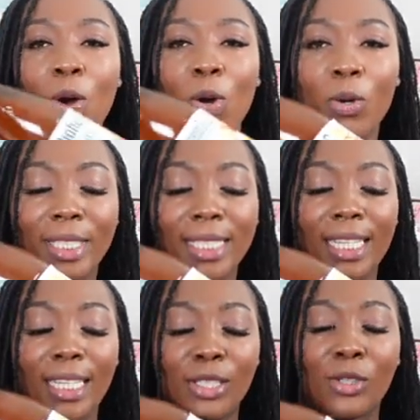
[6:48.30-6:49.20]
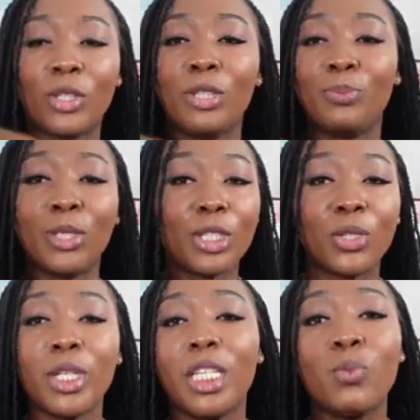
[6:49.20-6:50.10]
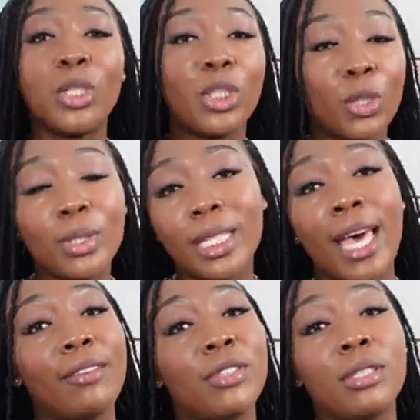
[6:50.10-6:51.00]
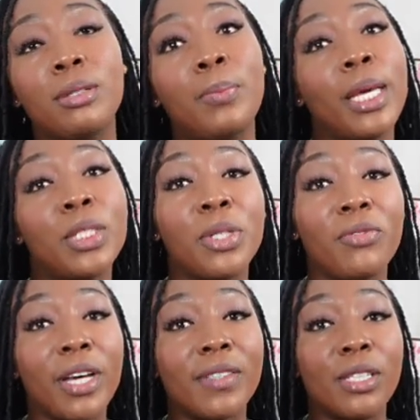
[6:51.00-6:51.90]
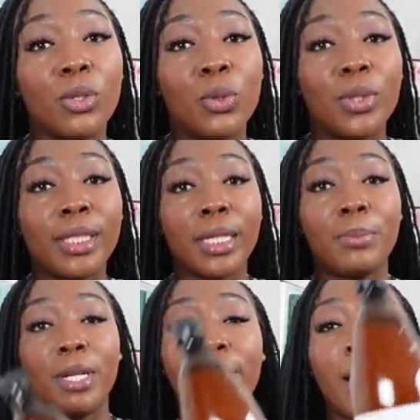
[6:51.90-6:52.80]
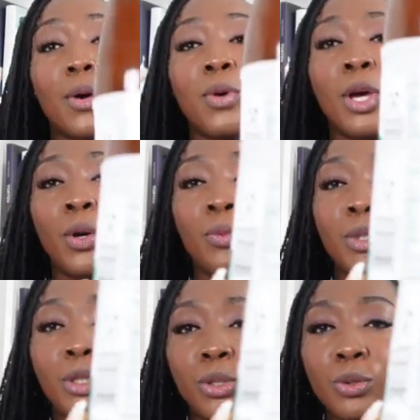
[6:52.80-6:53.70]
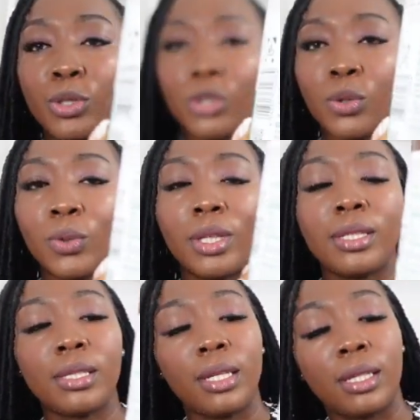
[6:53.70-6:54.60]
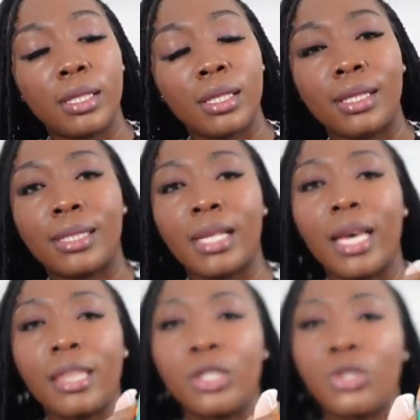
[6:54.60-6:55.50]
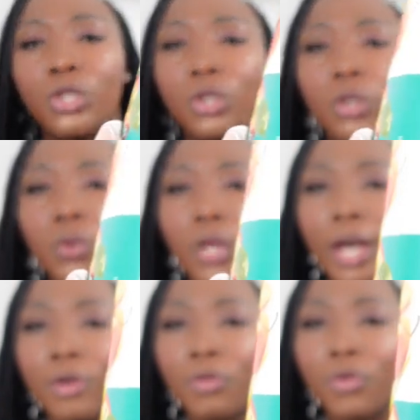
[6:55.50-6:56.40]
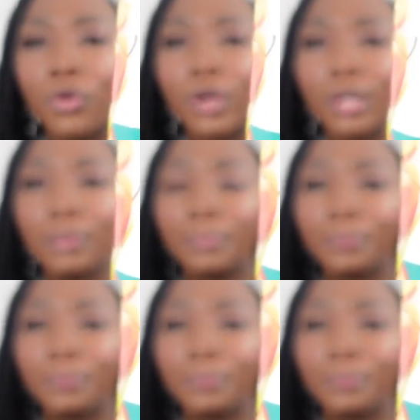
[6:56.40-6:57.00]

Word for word: OST. So you, usually we don't have to pay 25 cents on OST, but now we do. So this is the sign that you should look out for.